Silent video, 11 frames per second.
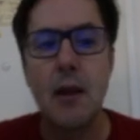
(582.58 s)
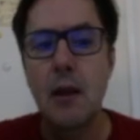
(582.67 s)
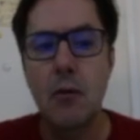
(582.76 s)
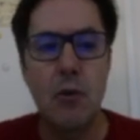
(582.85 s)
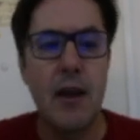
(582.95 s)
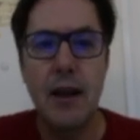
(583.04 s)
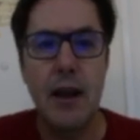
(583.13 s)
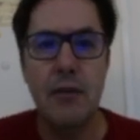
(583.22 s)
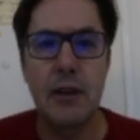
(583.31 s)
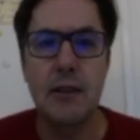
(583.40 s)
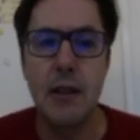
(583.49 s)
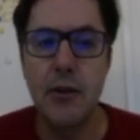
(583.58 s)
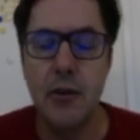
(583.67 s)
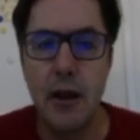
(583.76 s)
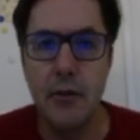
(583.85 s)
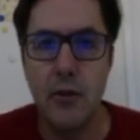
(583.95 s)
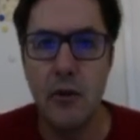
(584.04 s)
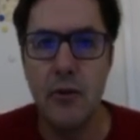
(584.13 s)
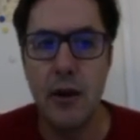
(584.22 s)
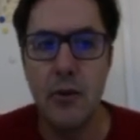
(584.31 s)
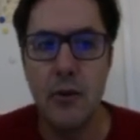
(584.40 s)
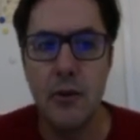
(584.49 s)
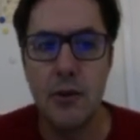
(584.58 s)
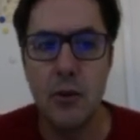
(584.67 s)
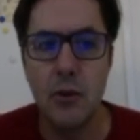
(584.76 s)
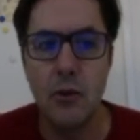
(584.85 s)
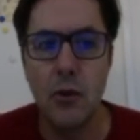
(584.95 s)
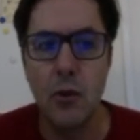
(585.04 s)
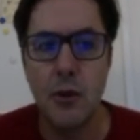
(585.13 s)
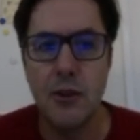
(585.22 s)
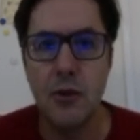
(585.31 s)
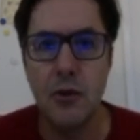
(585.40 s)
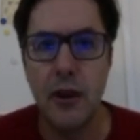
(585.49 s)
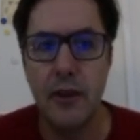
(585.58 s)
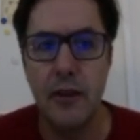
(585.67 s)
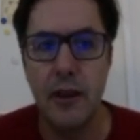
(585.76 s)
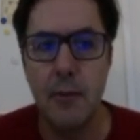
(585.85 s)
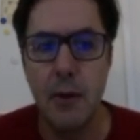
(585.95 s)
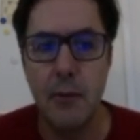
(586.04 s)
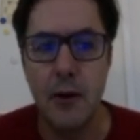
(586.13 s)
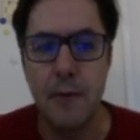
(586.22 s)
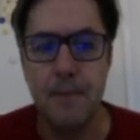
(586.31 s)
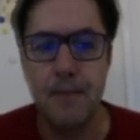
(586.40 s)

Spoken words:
without having to iterate through records or store anything in memory.